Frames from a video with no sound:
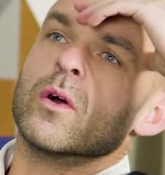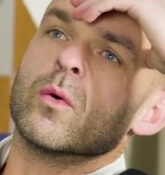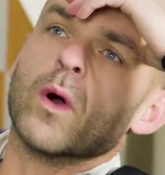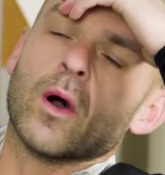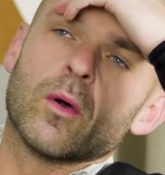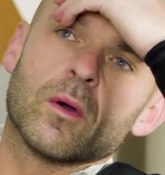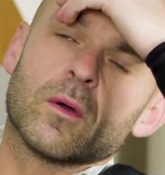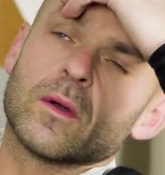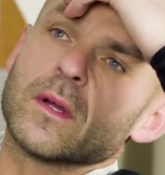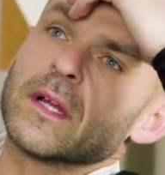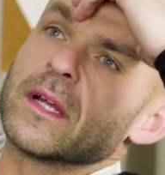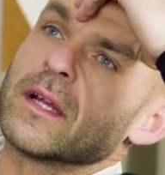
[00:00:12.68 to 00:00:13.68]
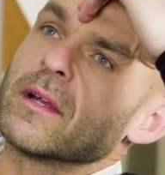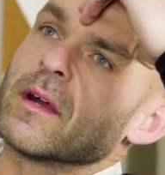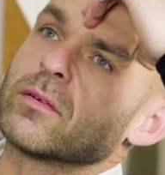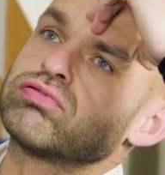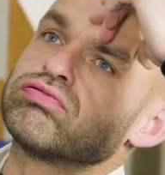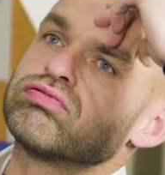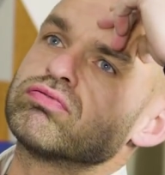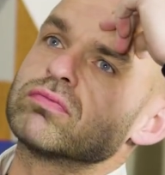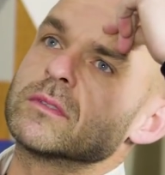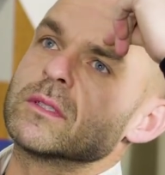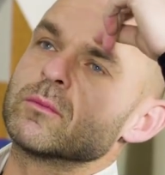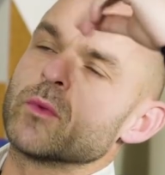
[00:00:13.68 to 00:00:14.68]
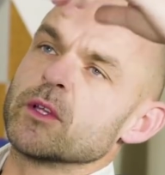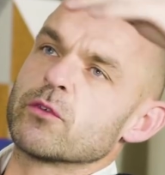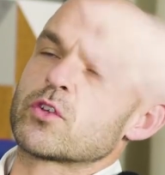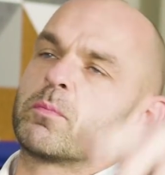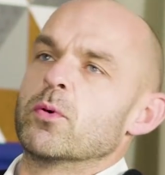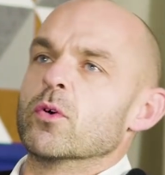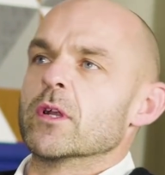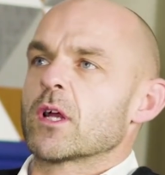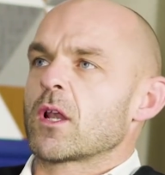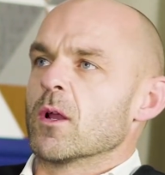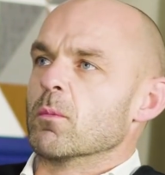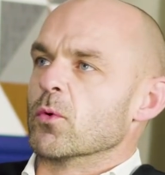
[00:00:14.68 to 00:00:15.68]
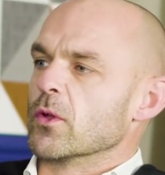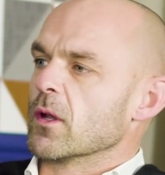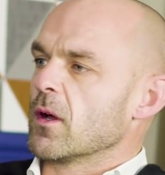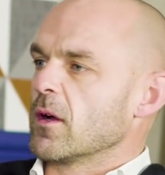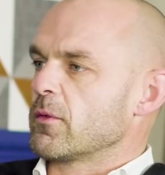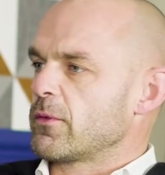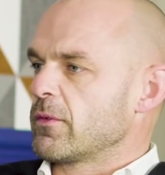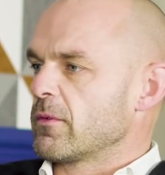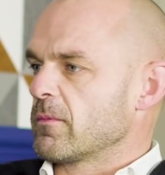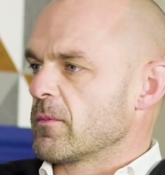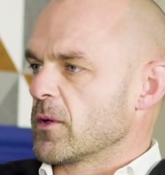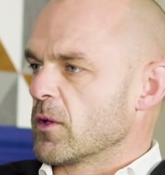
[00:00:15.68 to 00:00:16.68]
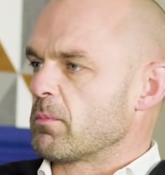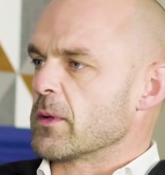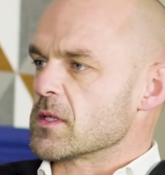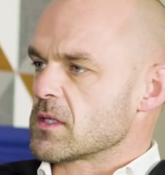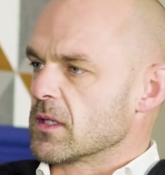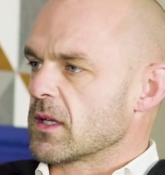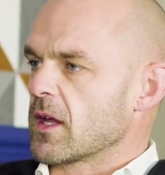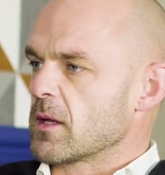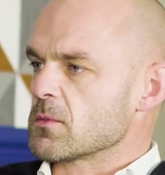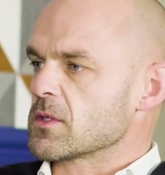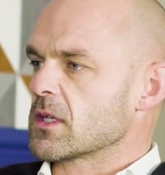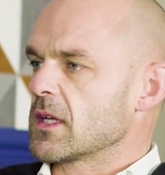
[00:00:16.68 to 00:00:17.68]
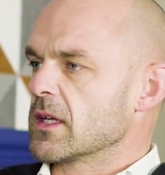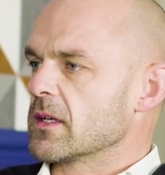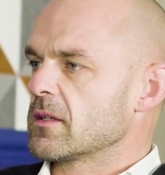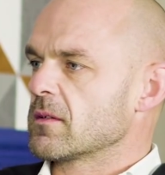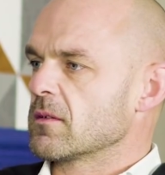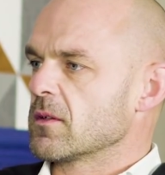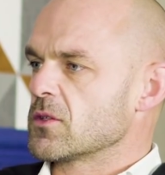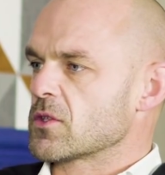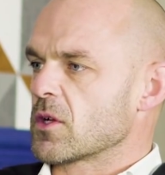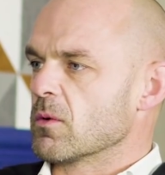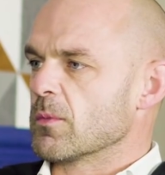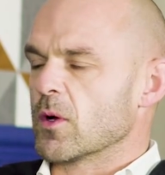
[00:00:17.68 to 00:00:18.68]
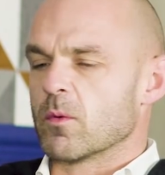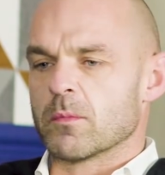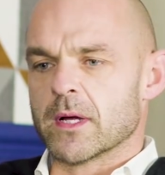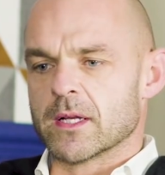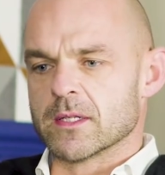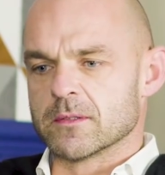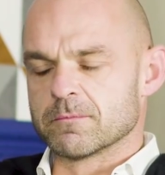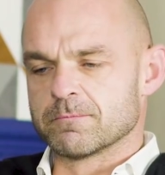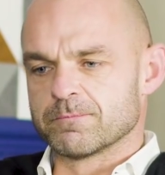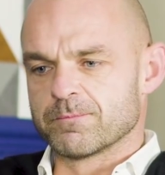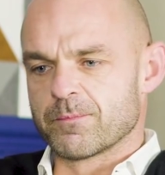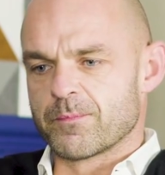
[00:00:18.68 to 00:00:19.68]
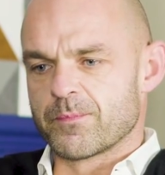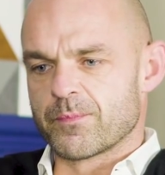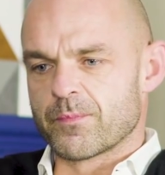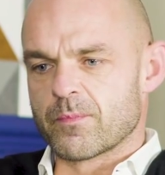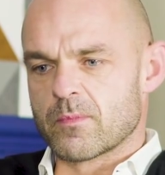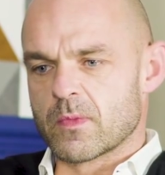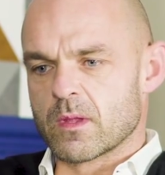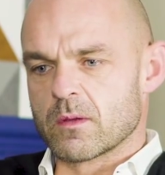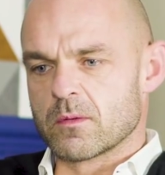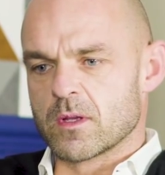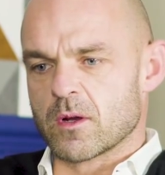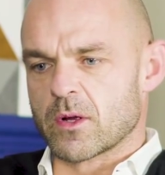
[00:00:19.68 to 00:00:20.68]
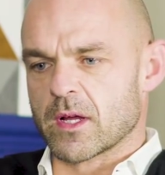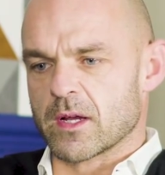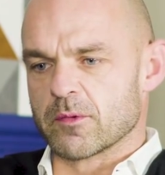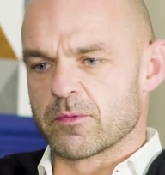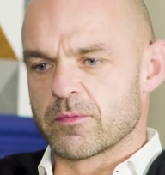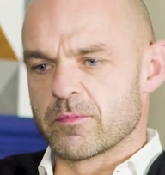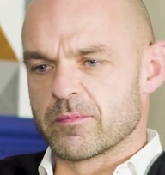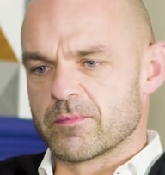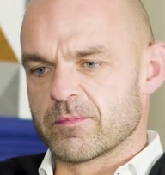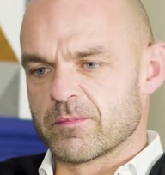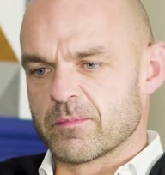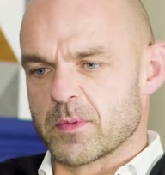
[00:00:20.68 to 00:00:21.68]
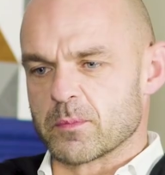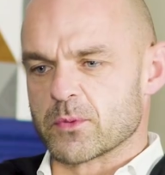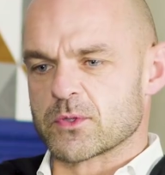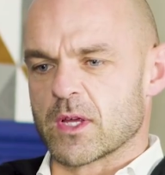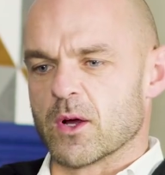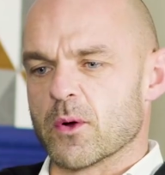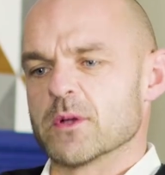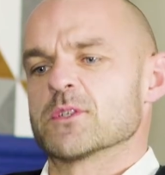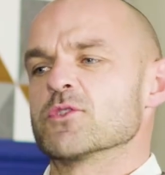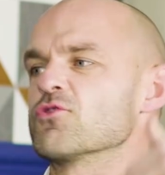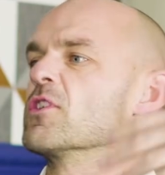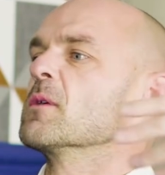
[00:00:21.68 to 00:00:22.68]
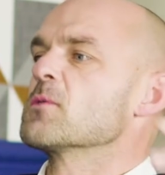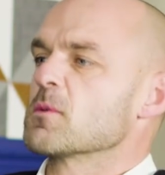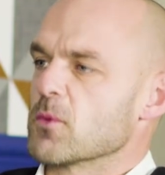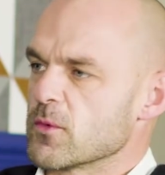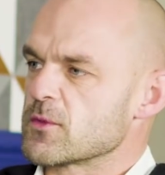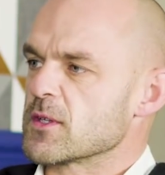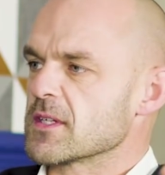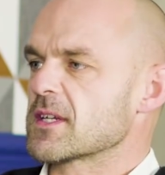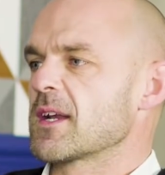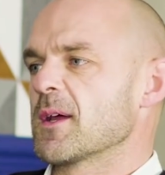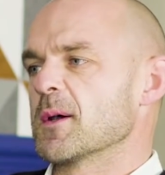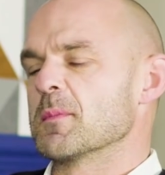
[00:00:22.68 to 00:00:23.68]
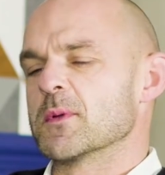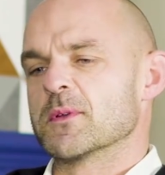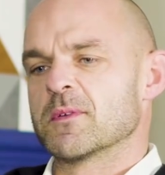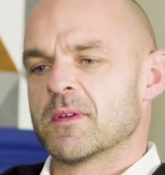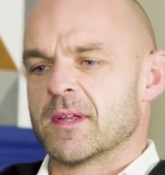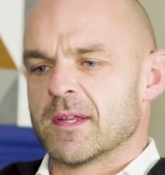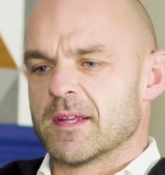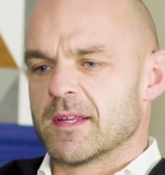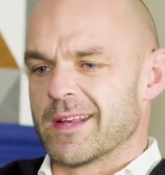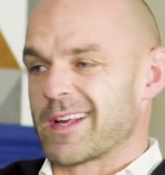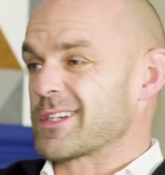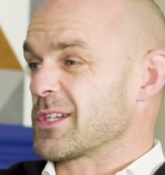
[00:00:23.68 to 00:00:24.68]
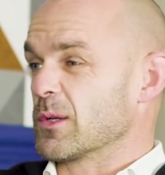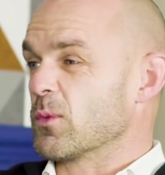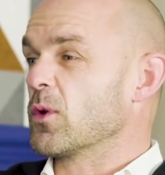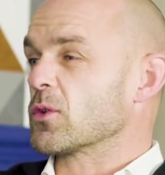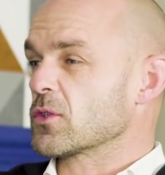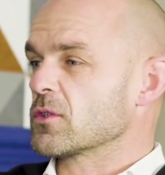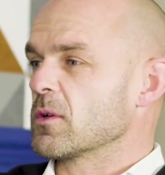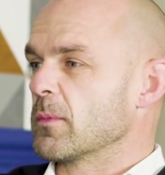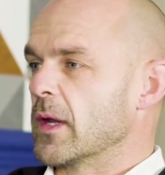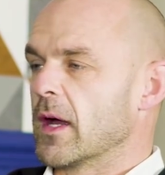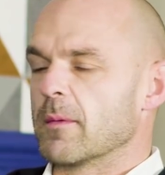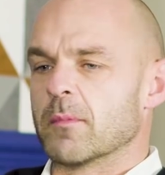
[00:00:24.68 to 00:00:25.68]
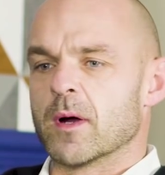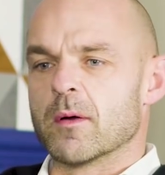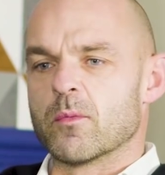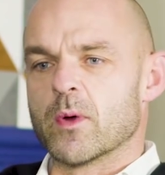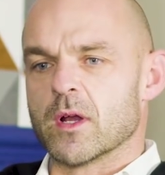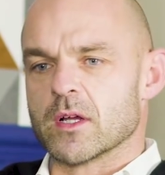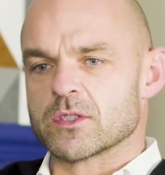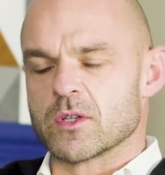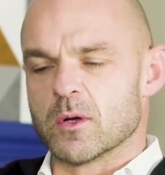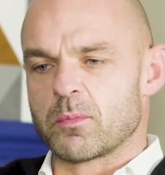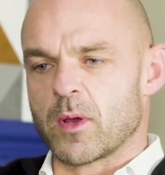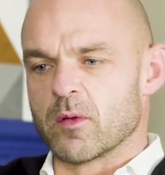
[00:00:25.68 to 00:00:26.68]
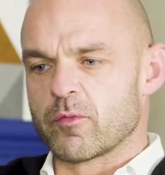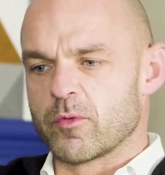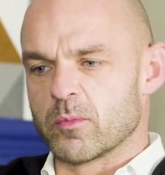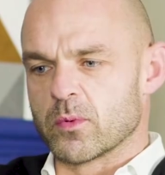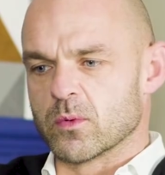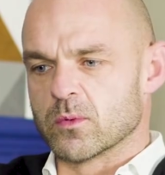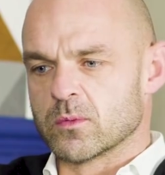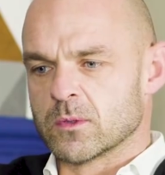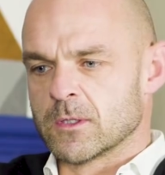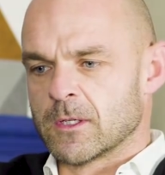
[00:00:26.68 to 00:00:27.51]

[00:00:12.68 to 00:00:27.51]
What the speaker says: Well, when you've supported a club all your life and you've been to the games as a kid, you used to go with my old man, and you know, kind of people say, "Oh, it's a dream to move to this club," and it actually was. I mean, when I started playing football,